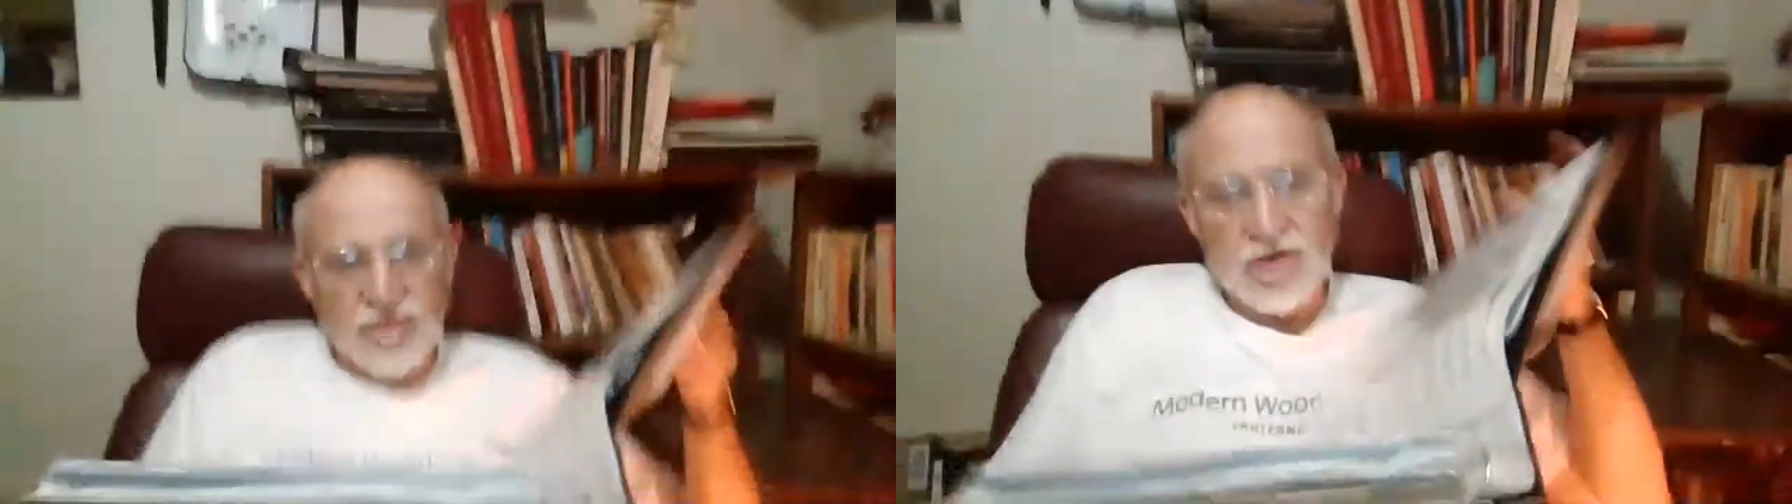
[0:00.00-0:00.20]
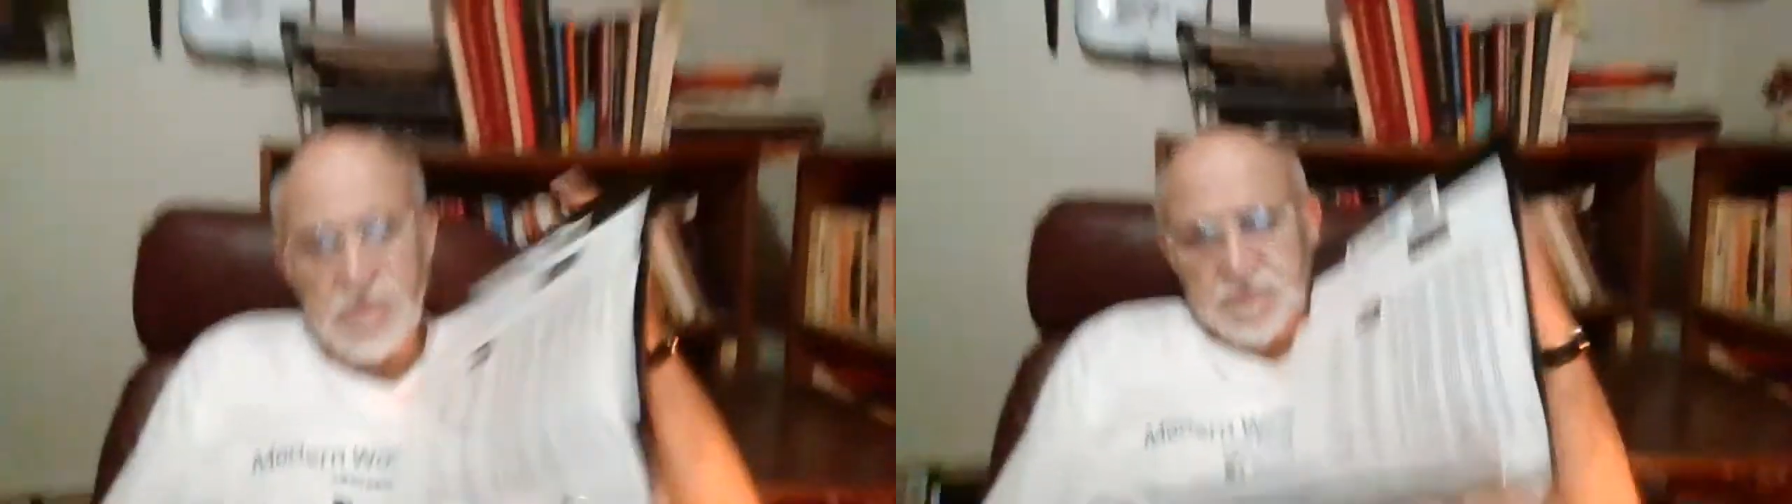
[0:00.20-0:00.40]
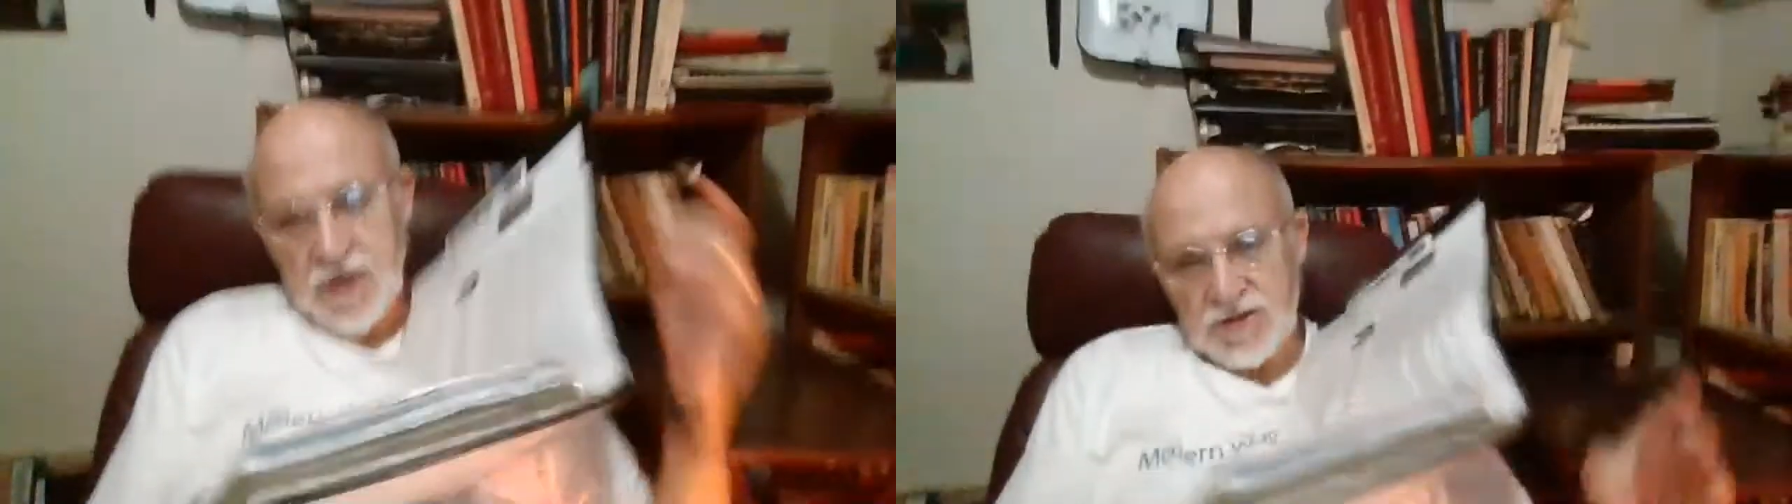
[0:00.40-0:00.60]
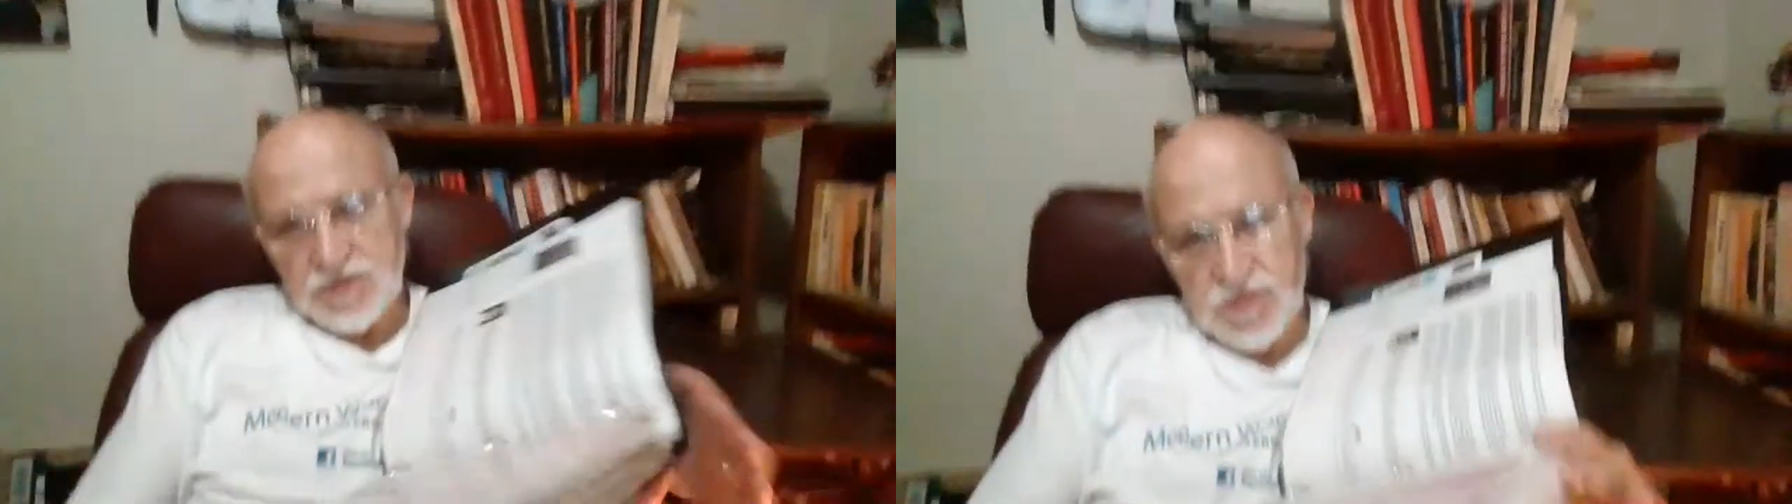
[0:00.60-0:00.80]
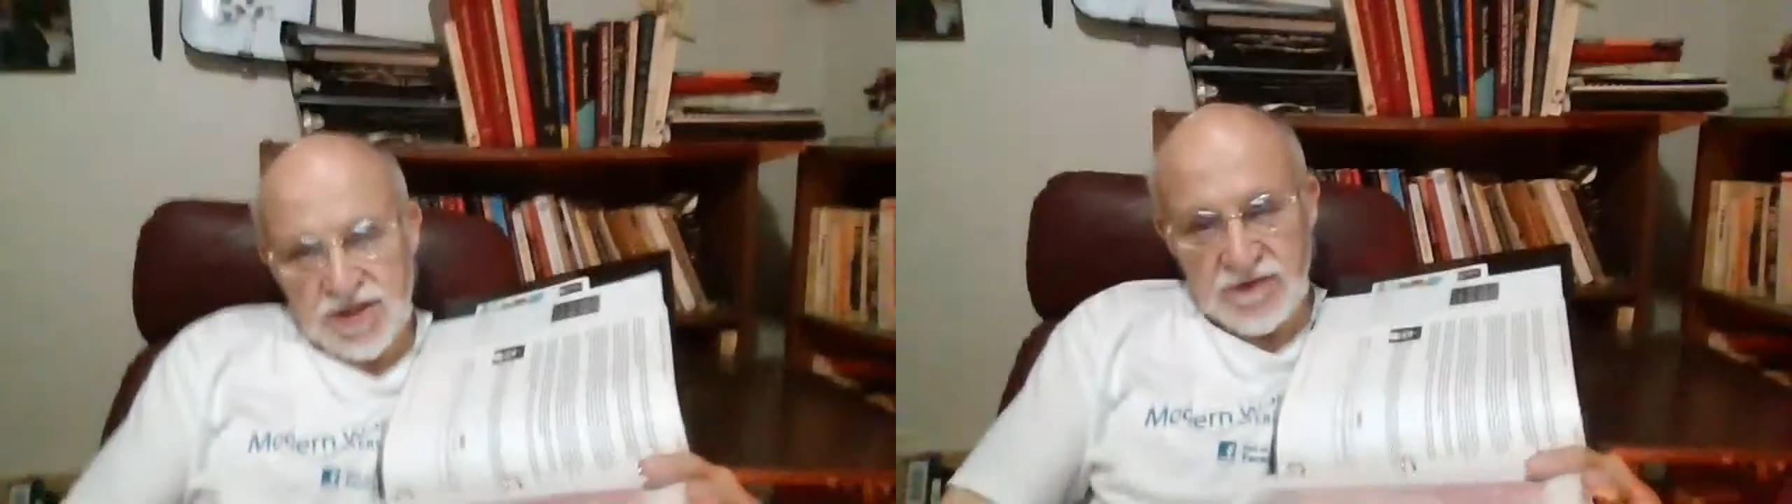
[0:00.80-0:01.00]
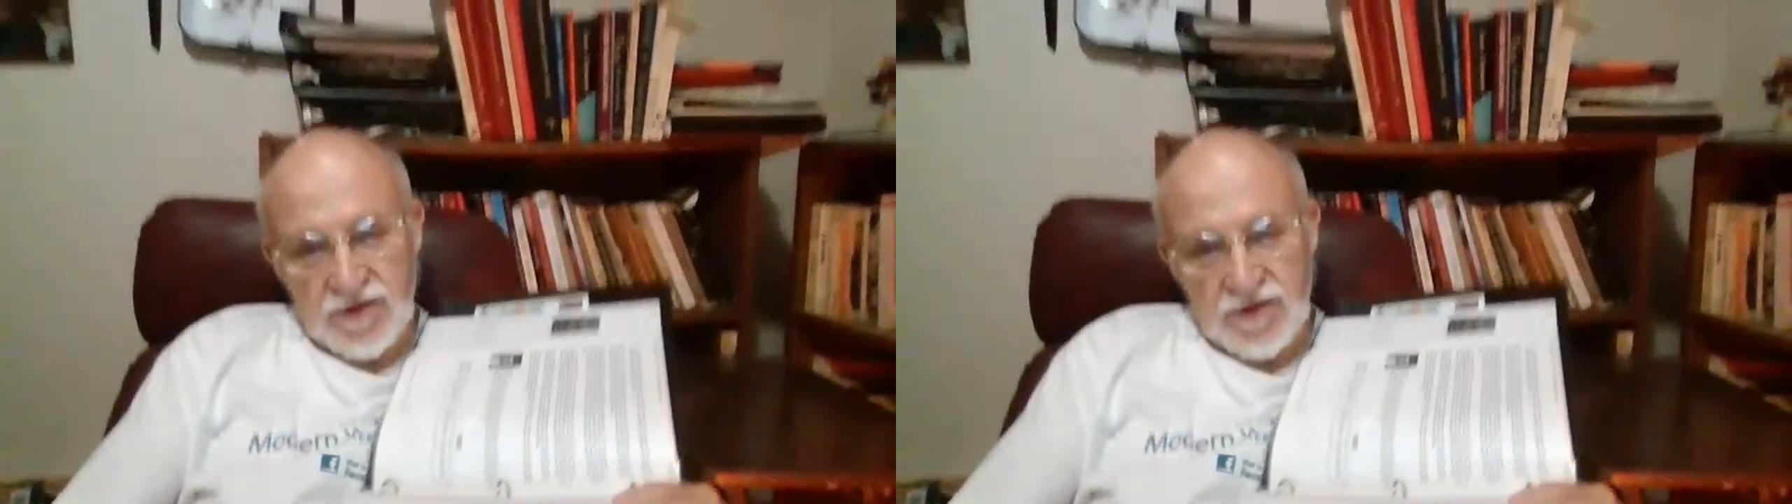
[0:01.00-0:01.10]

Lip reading: few pictures I've